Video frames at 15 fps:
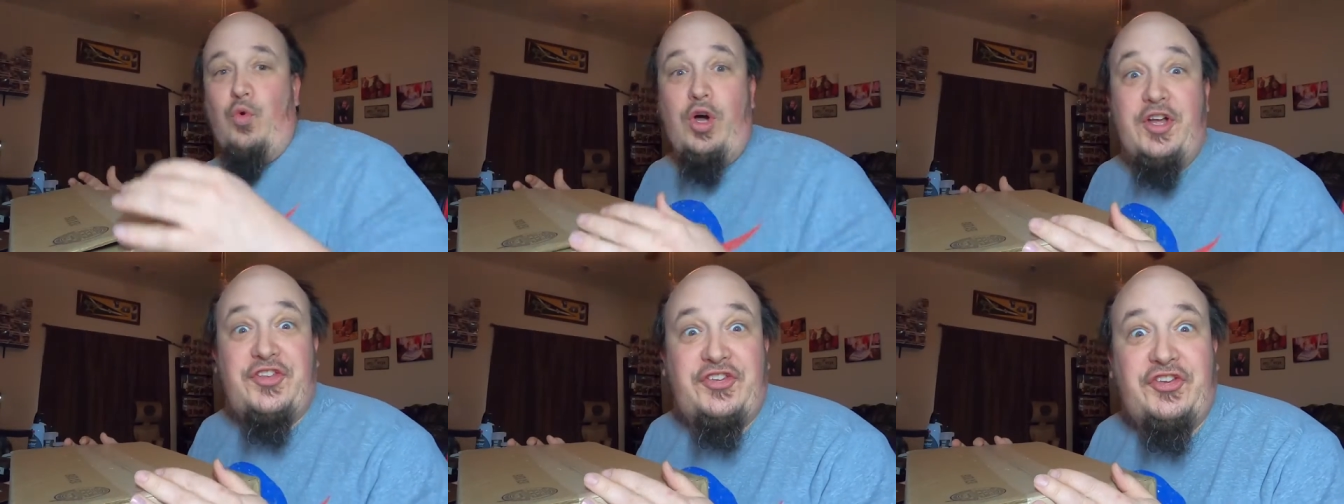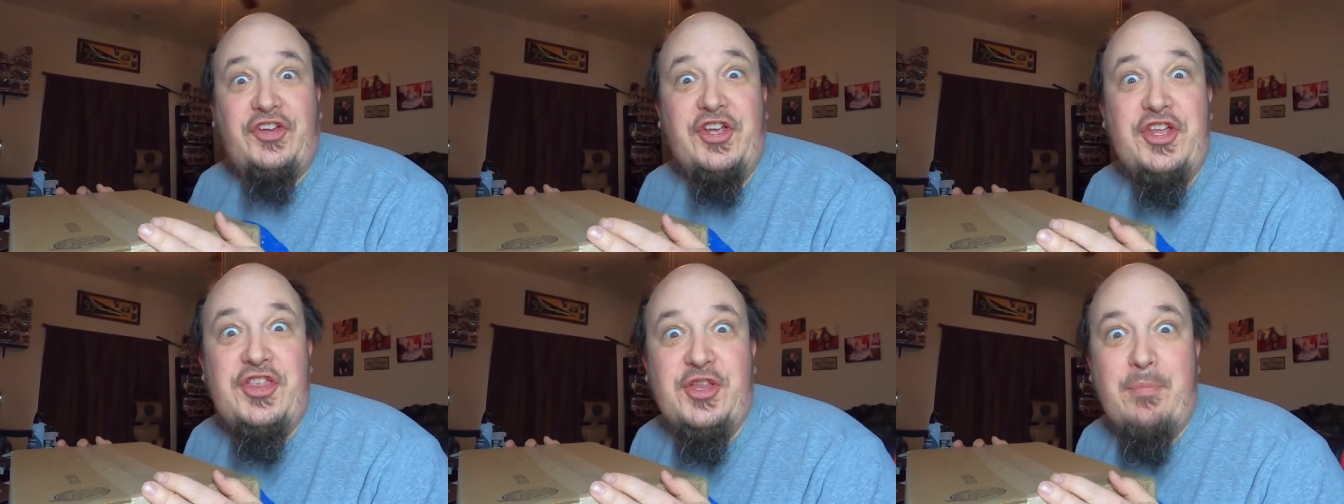What's
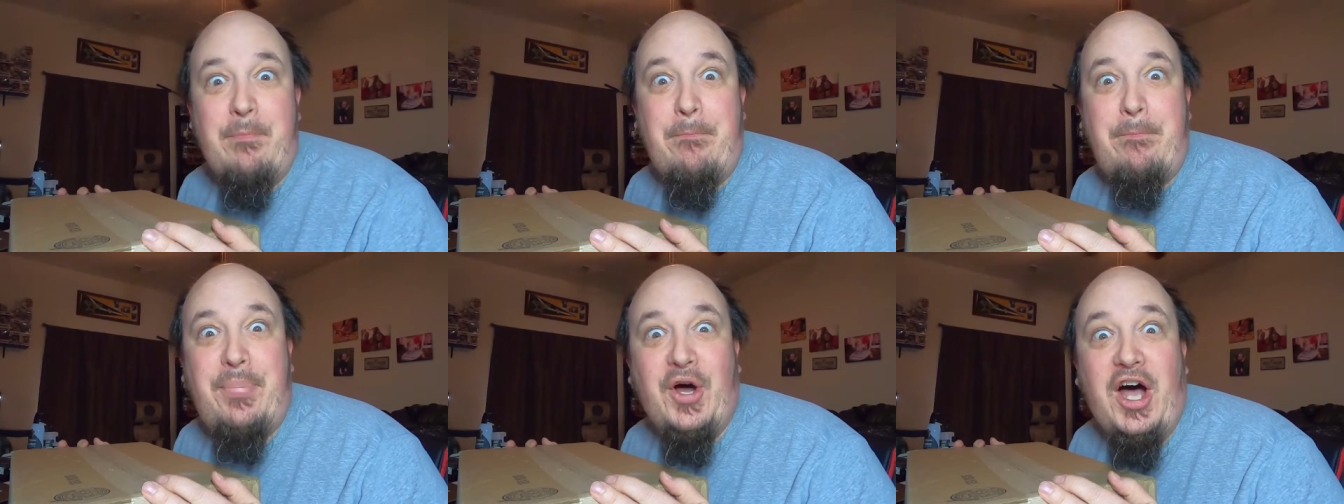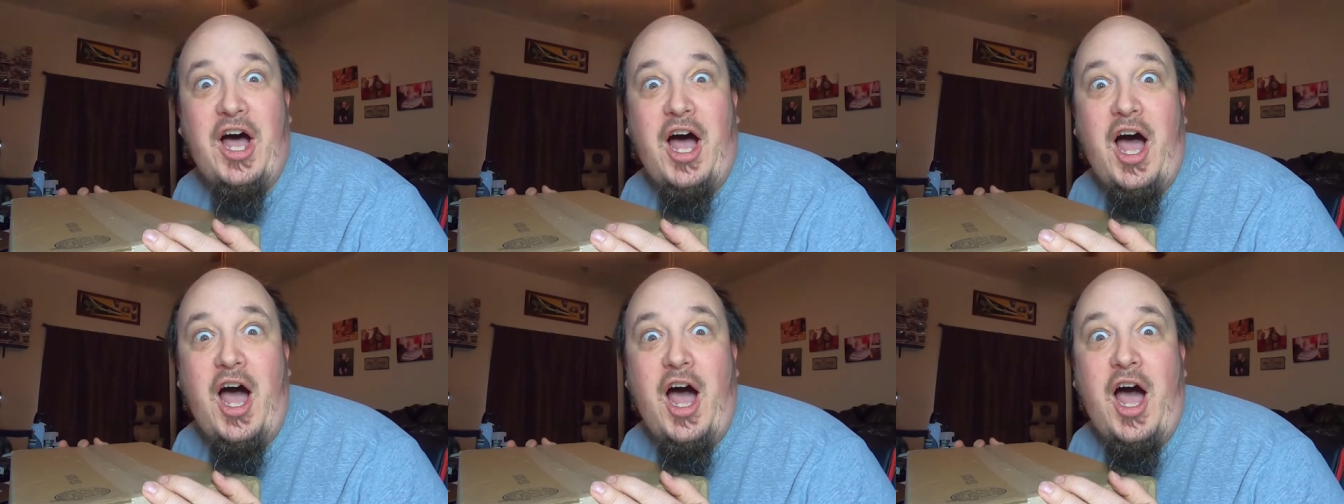in the
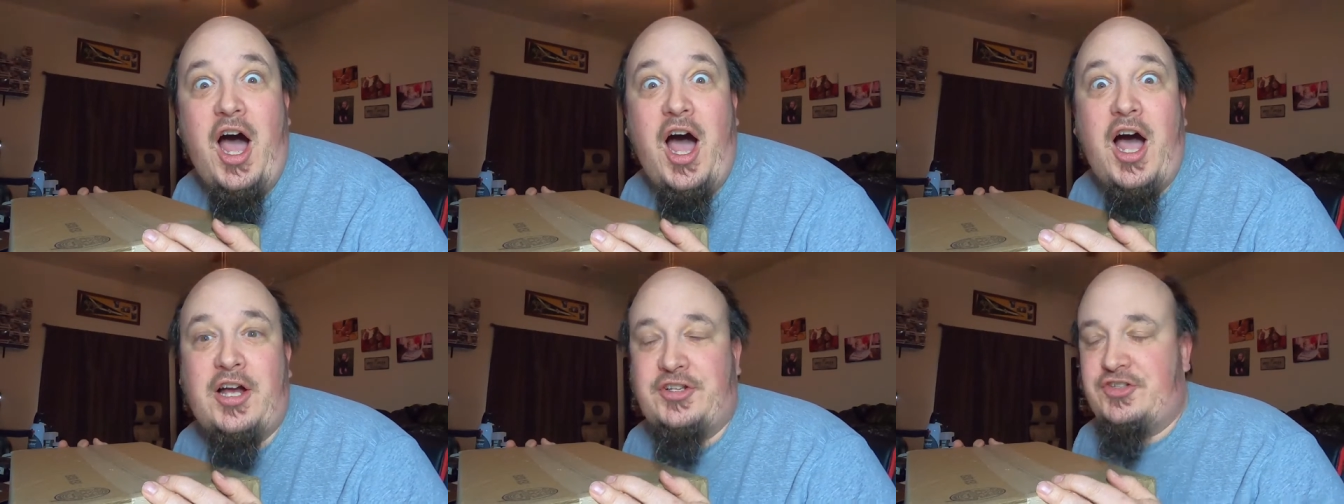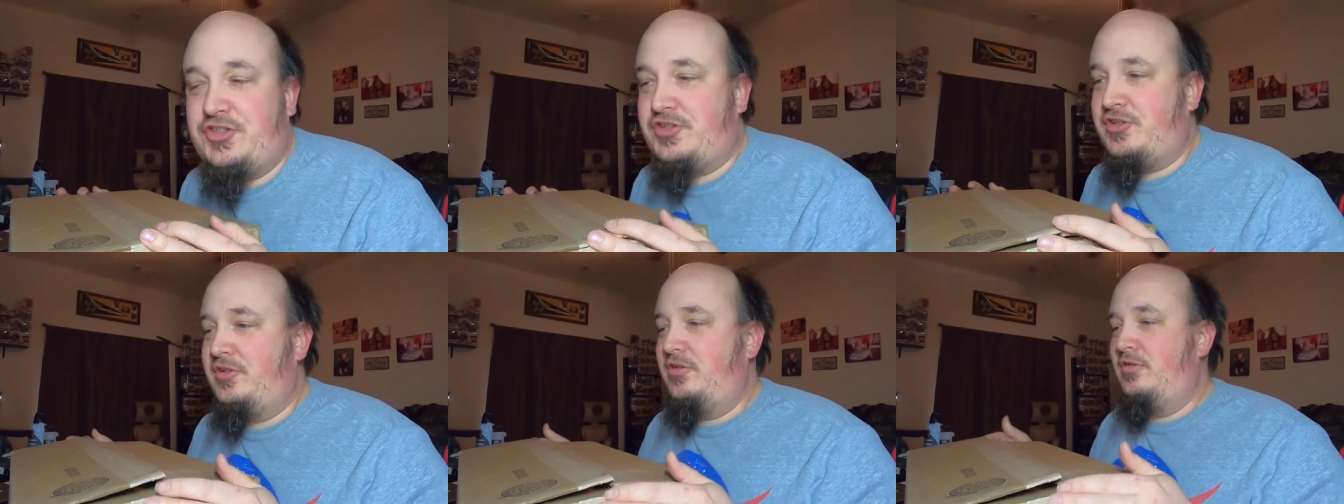
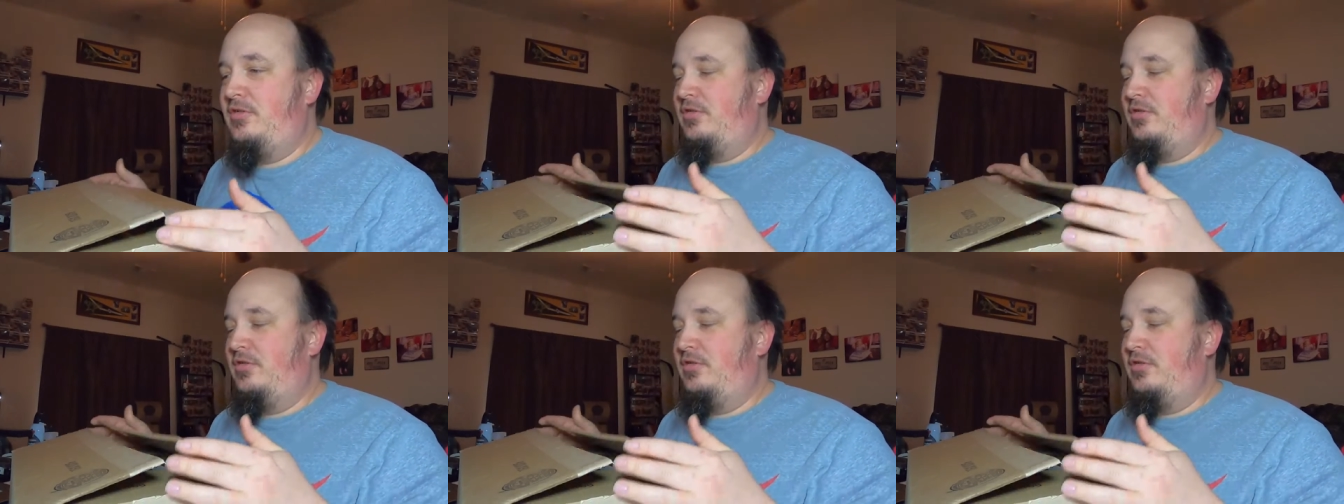box?